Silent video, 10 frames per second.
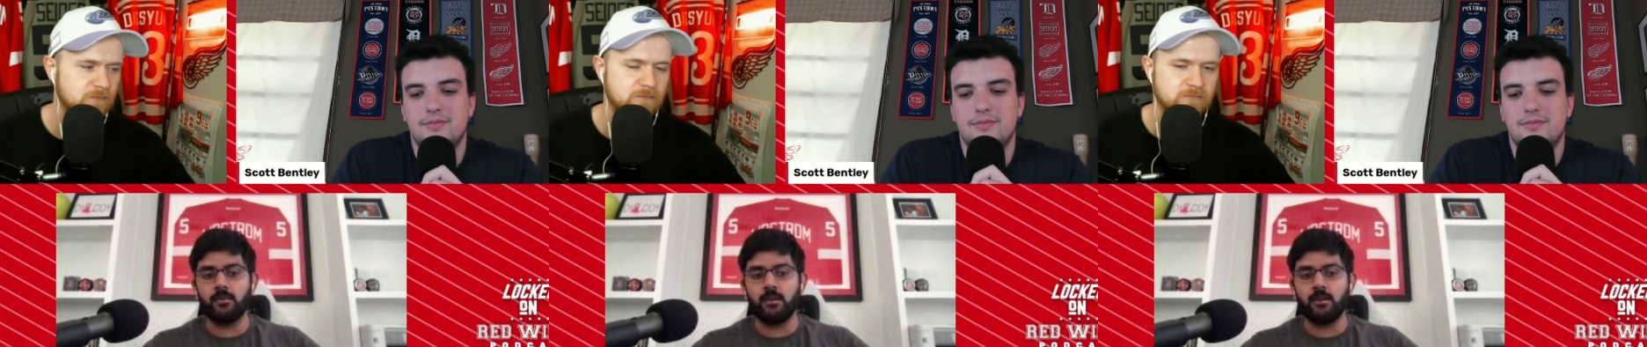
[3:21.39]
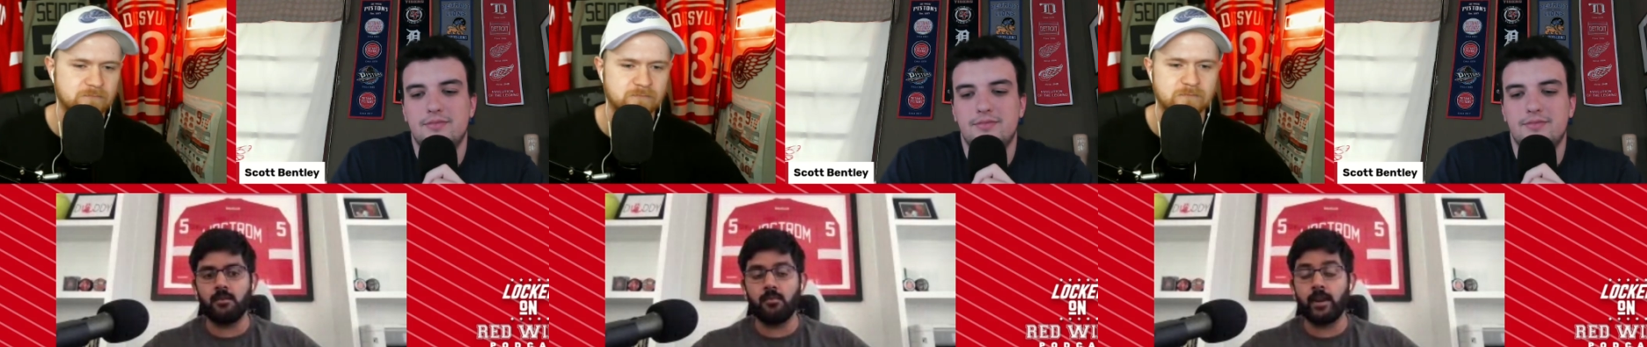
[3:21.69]

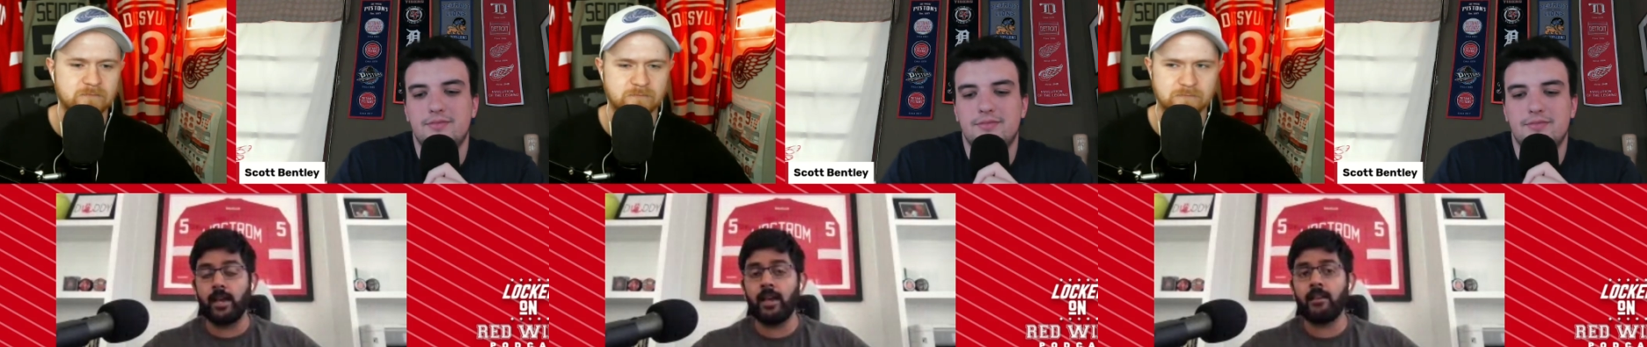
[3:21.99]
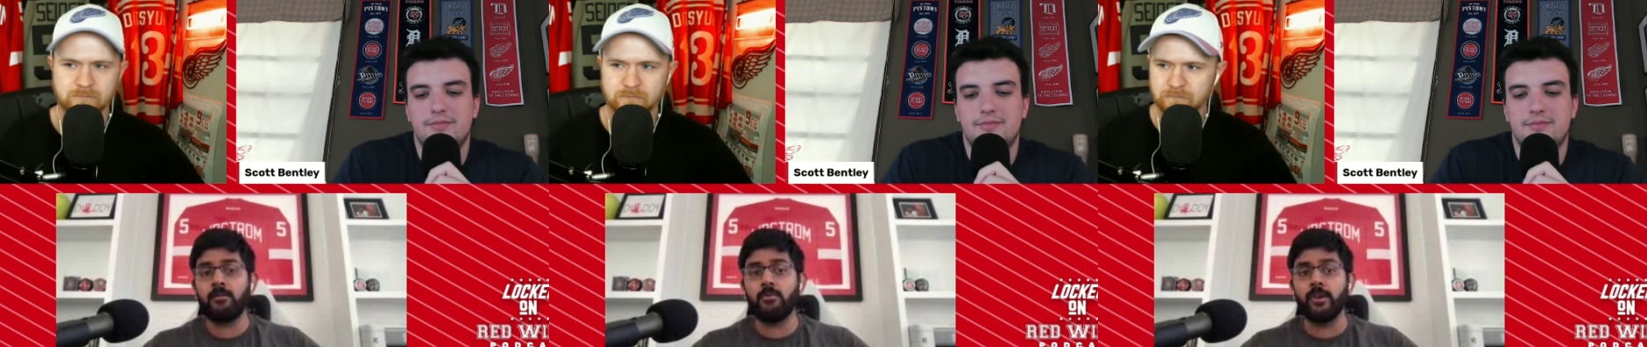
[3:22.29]
Speaker 1: uh, what I
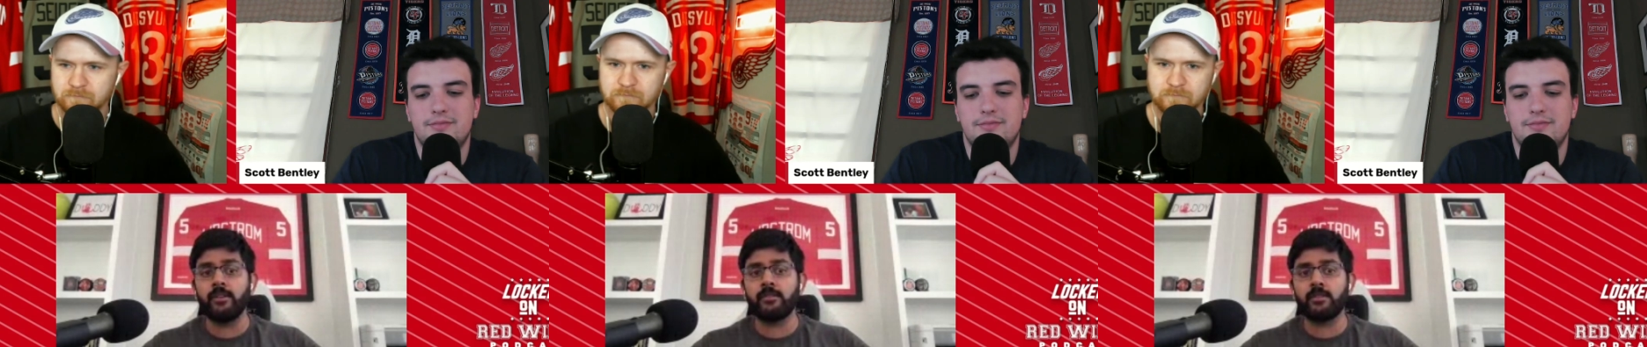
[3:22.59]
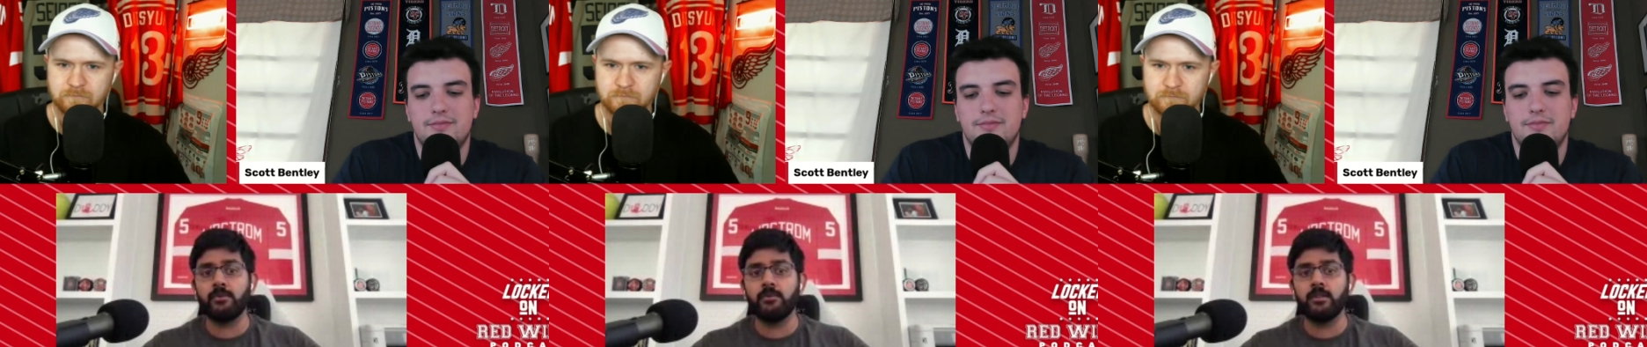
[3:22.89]
had the Wings
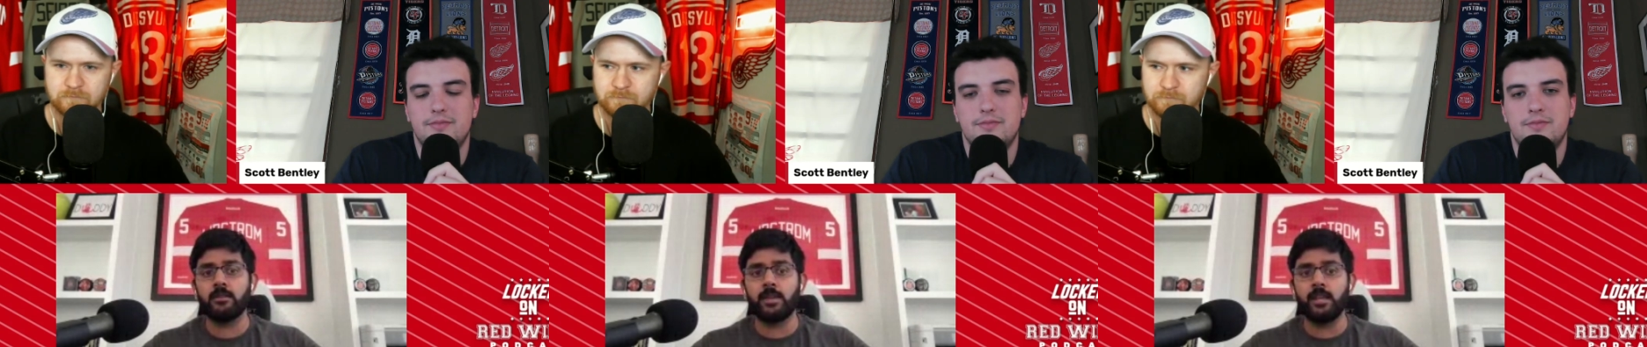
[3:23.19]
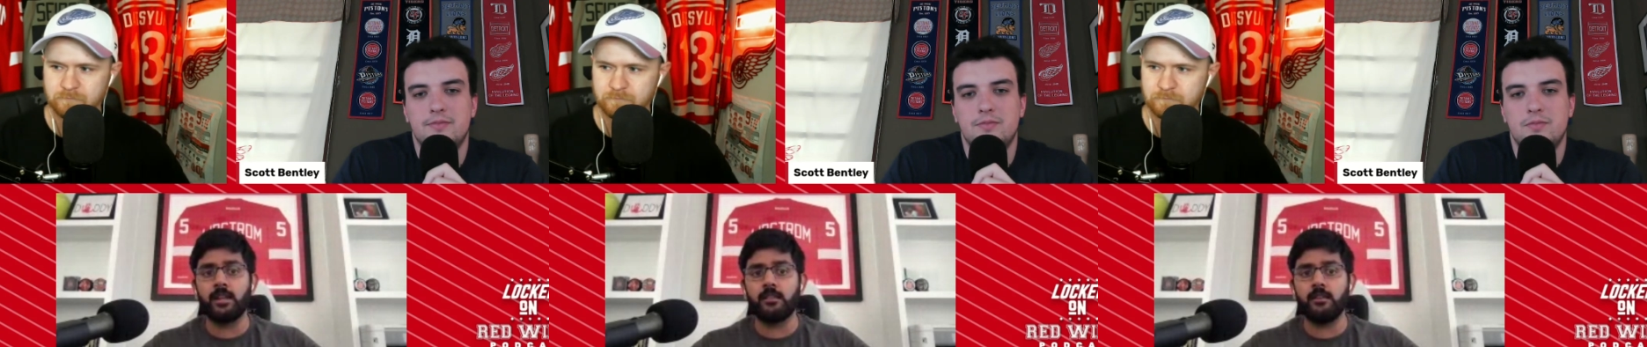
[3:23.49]
doing at the
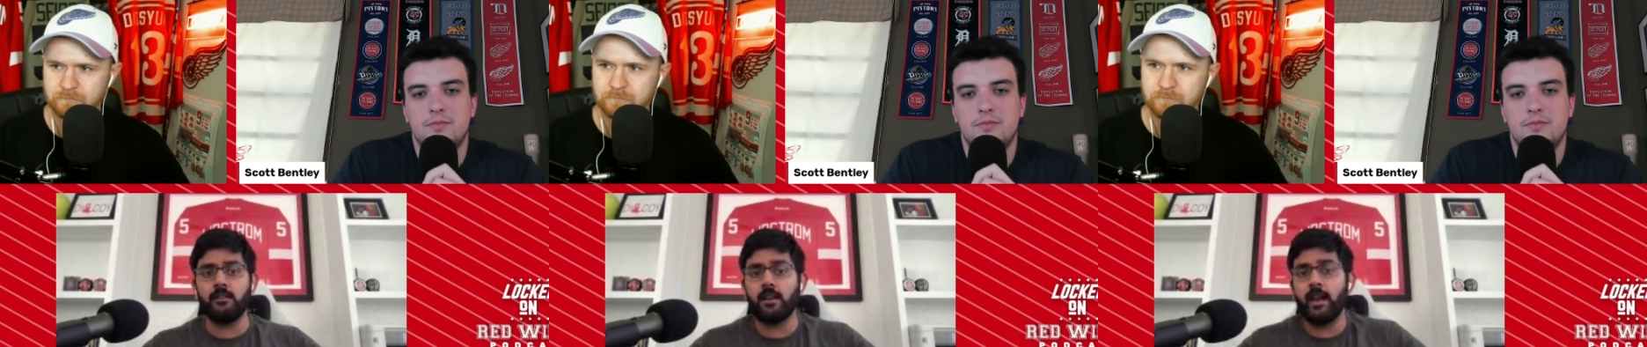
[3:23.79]
beginning of the year.